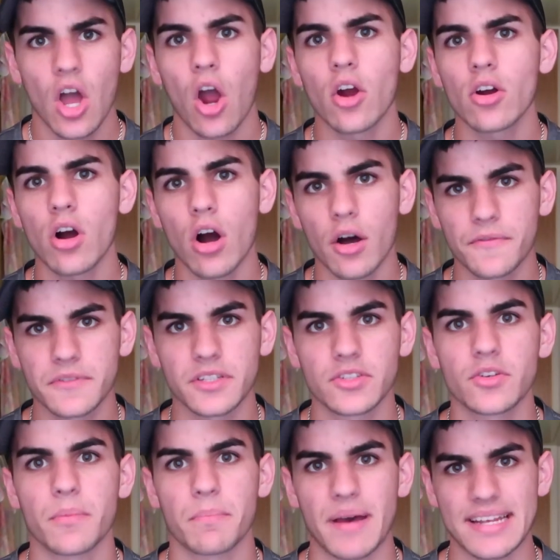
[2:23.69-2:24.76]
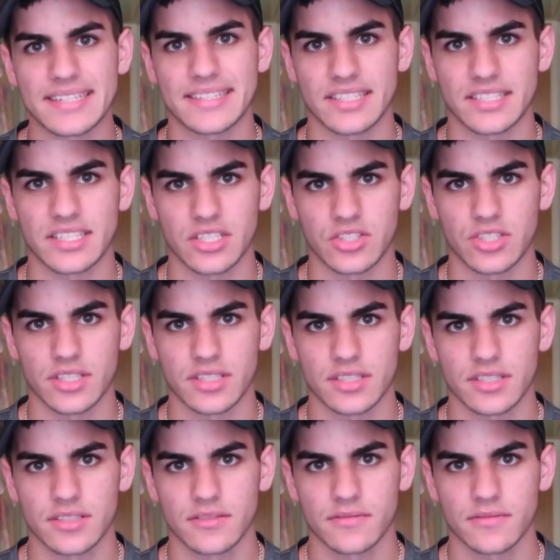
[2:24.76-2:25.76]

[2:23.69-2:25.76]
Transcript: are often your best decisions.